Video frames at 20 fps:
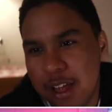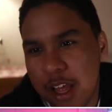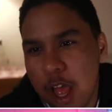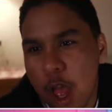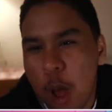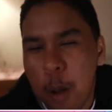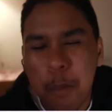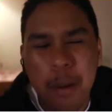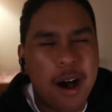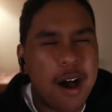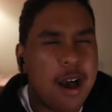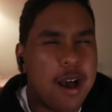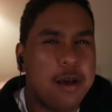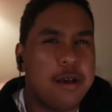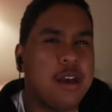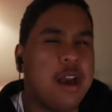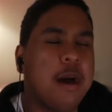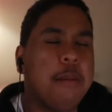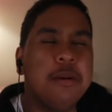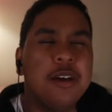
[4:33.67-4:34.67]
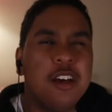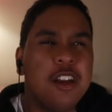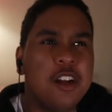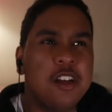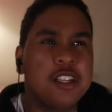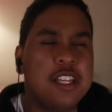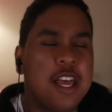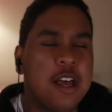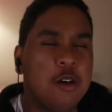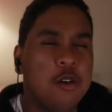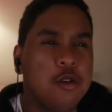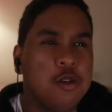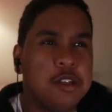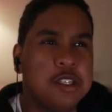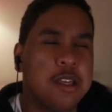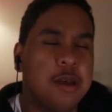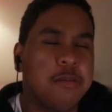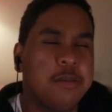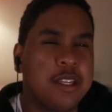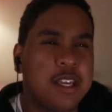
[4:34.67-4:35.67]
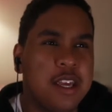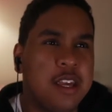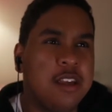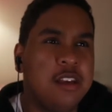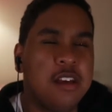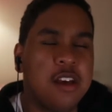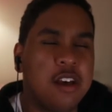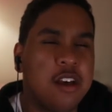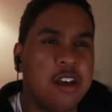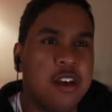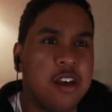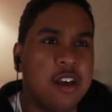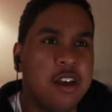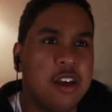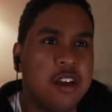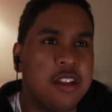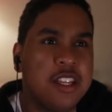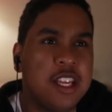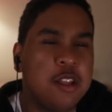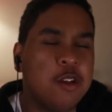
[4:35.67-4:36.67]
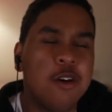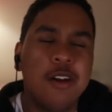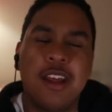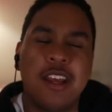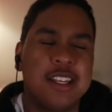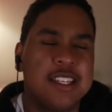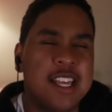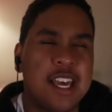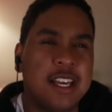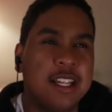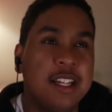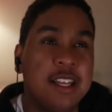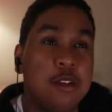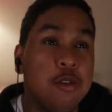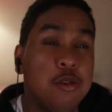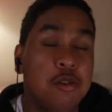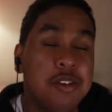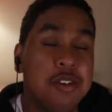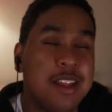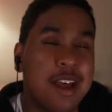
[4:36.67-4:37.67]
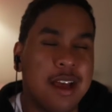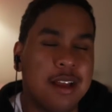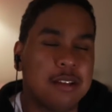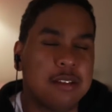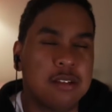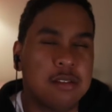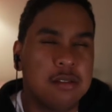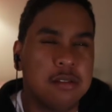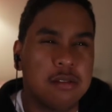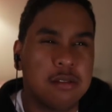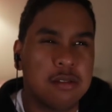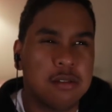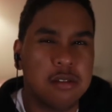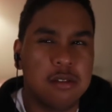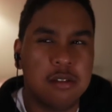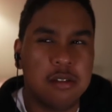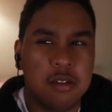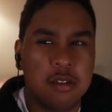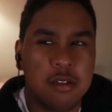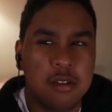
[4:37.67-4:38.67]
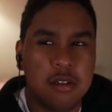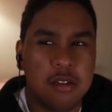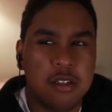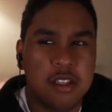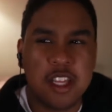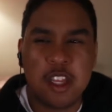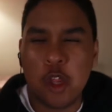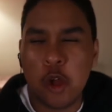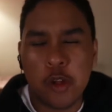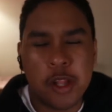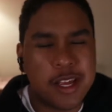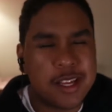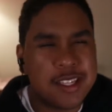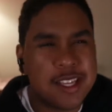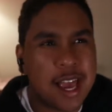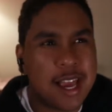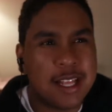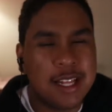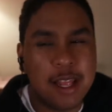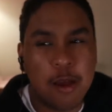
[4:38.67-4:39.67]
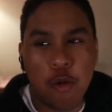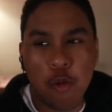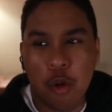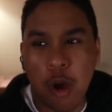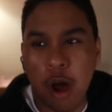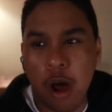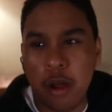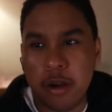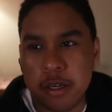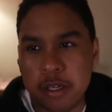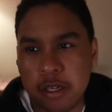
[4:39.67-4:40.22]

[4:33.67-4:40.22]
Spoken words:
But I'm gonna tell you something. They don't exactly do that. They don't exactly run.